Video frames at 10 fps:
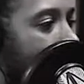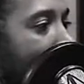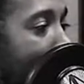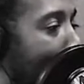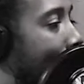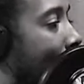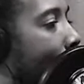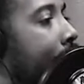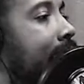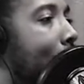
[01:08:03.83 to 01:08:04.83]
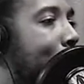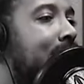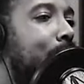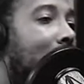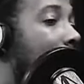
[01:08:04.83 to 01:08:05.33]
Y'all better wake up and
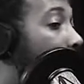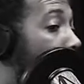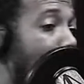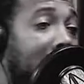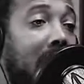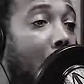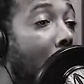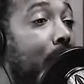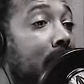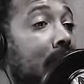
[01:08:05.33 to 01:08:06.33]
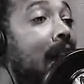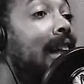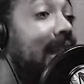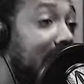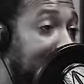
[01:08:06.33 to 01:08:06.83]
smell the motherfucking coffee
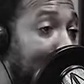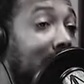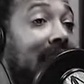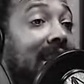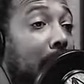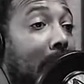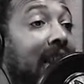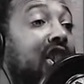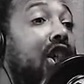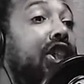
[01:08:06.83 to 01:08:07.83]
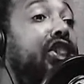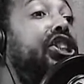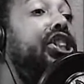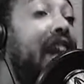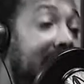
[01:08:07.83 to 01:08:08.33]
because it smells like somebody took a
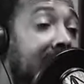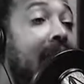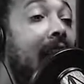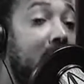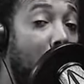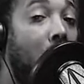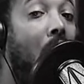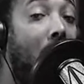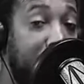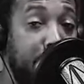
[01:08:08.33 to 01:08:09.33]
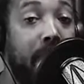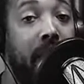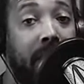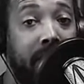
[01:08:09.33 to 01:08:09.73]
shit in your coffee mug